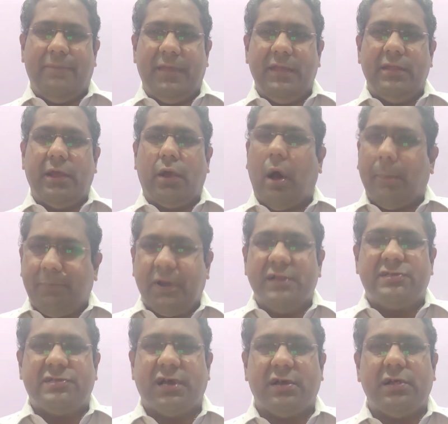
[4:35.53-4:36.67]
in the
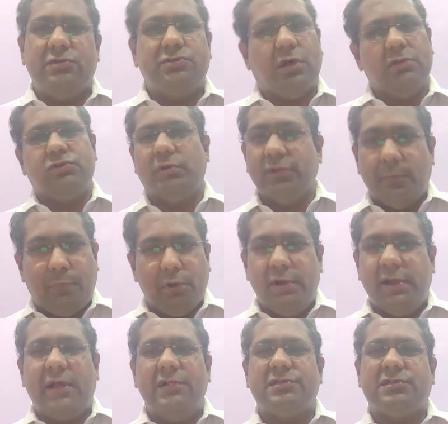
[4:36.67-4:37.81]
corporate circles, also in the
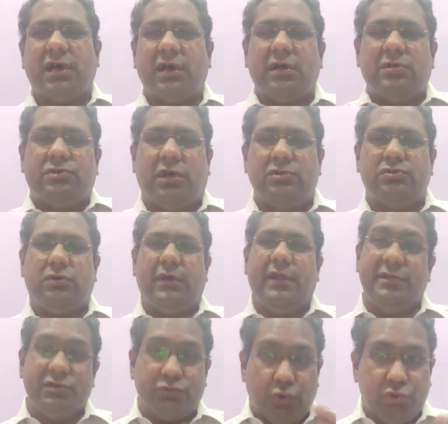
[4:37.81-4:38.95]
political circles, also
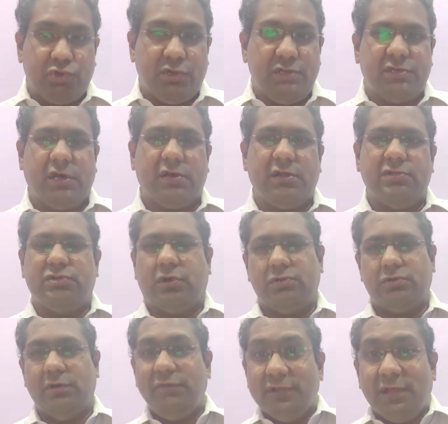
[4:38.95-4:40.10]
in the social circles,
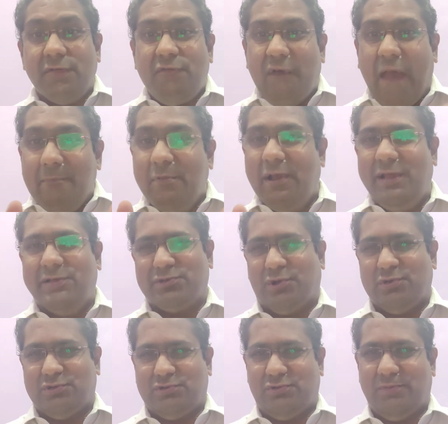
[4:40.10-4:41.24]
also within families,
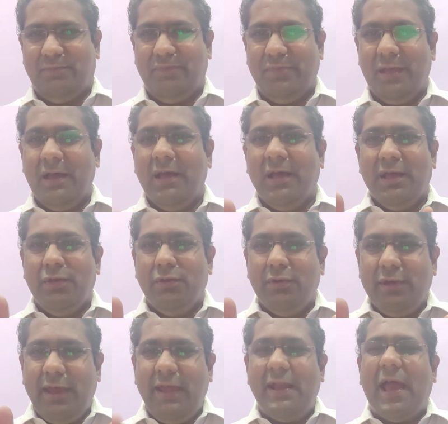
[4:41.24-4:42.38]
also. You
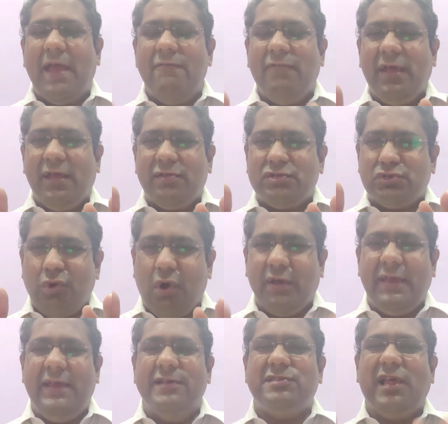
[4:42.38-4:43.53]
need, and we are
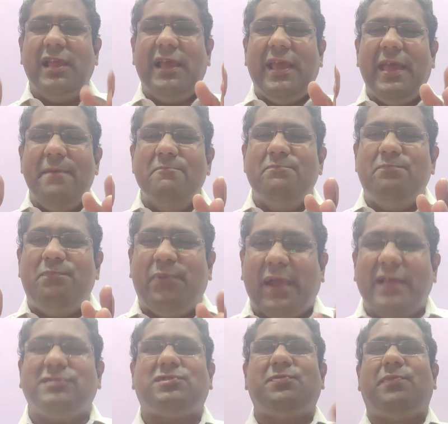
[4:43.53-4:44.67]
so easily
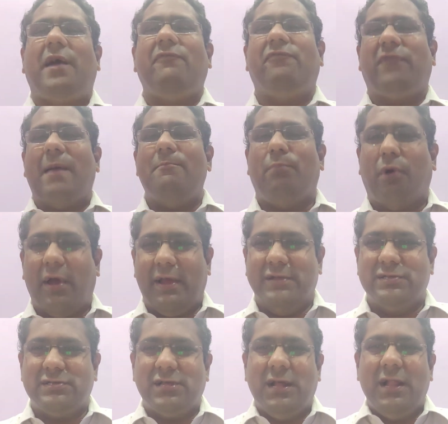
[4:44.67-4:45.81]
impressed by
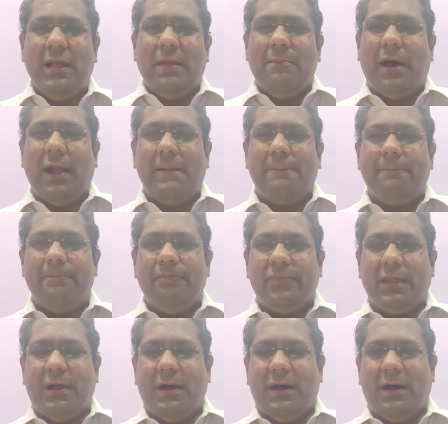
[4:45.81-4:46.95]
flamboyance. But
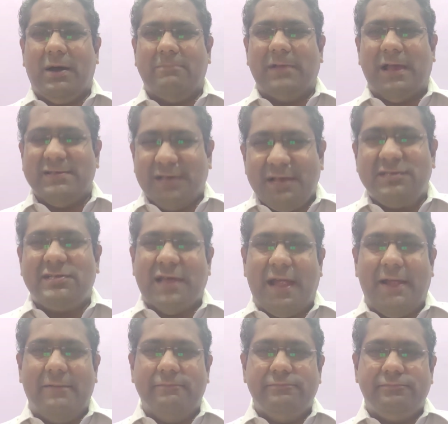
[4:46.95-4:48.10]
as I
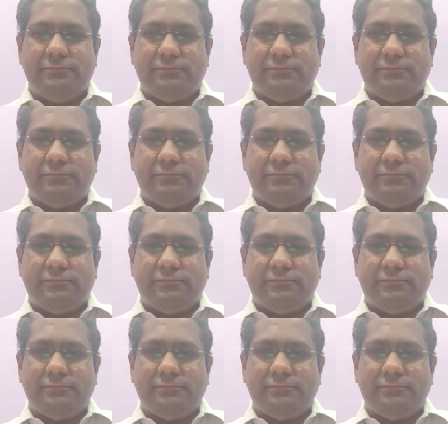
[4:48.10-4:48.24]
said,